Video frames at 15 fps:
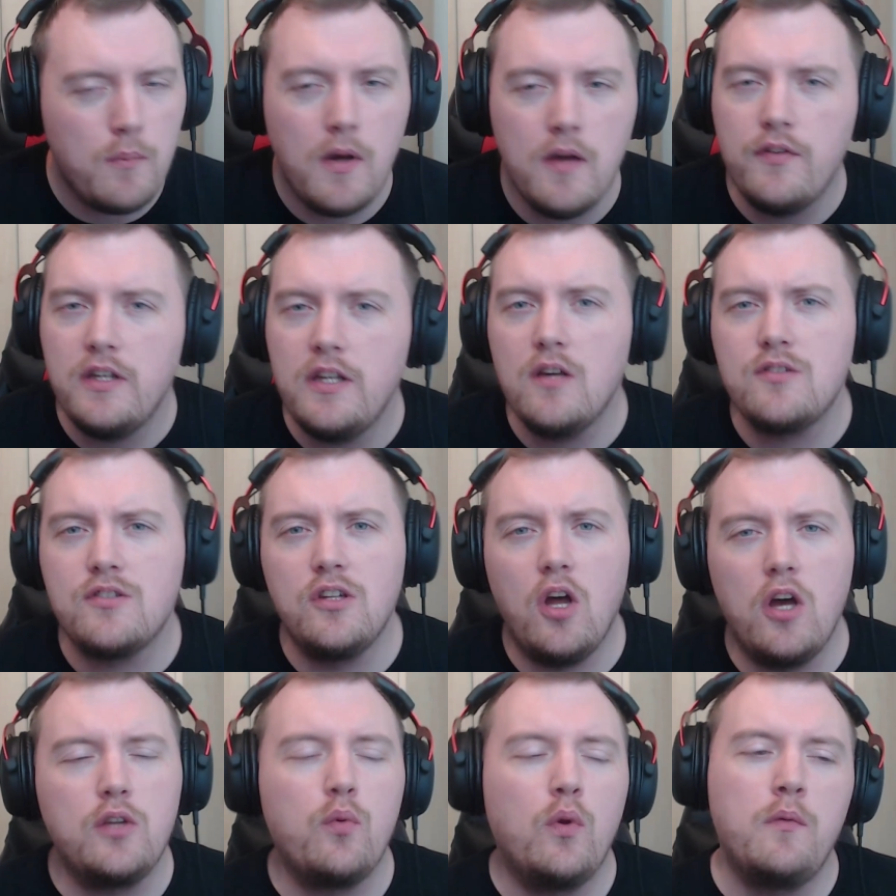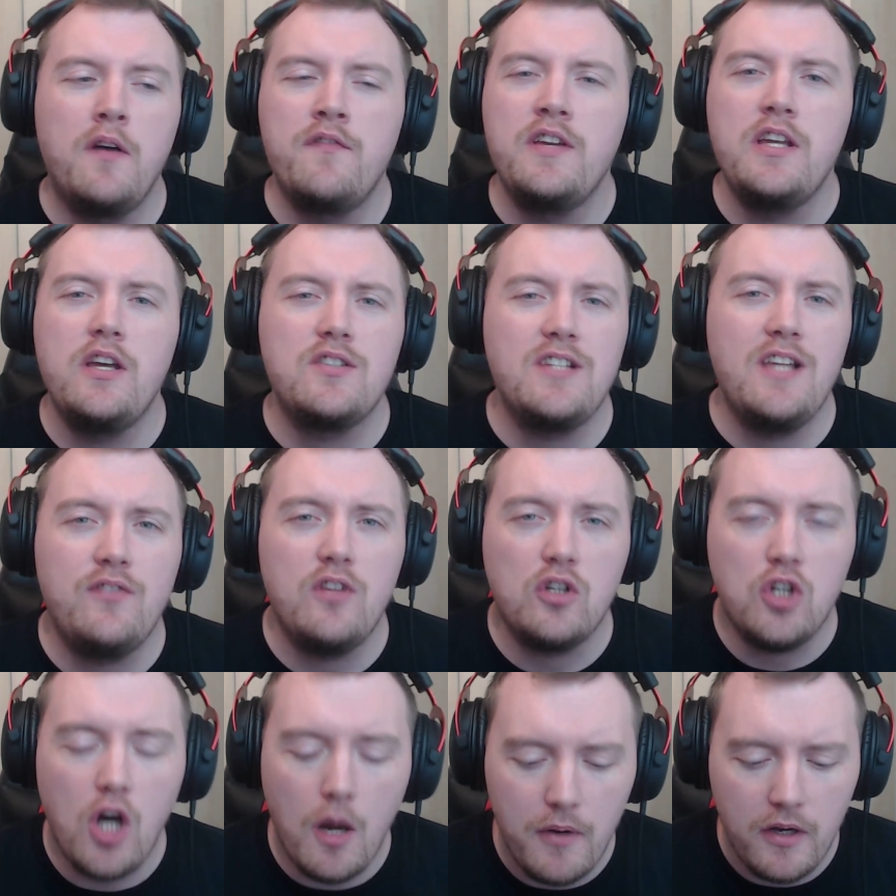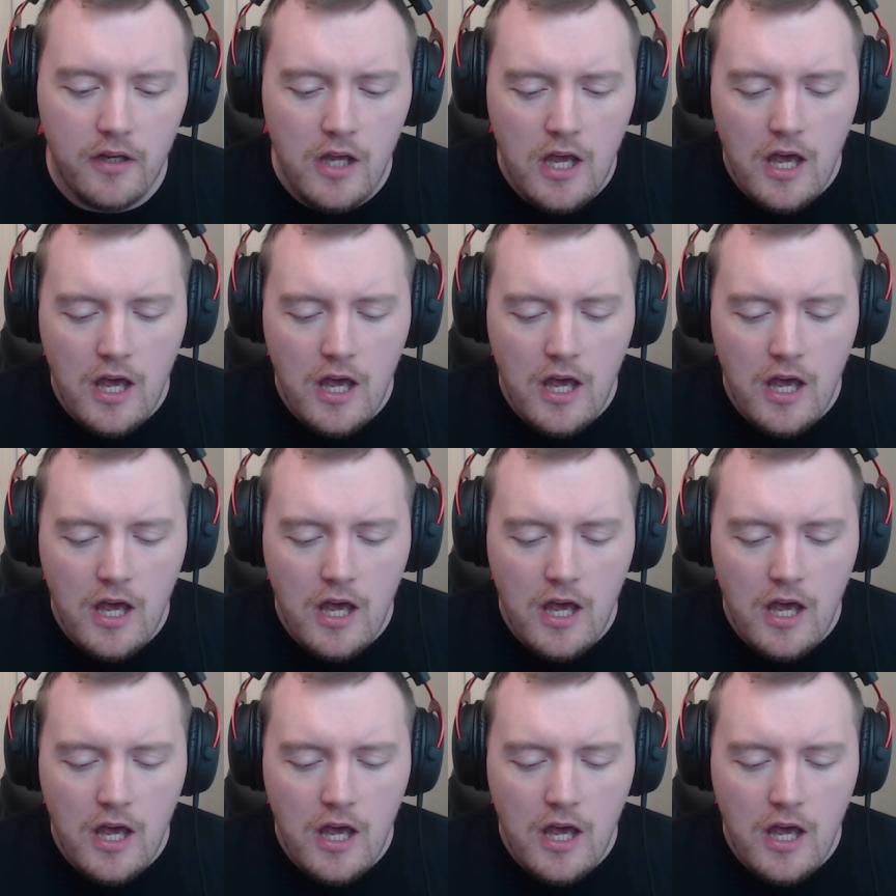my videos, liked one of my videos, left a comment.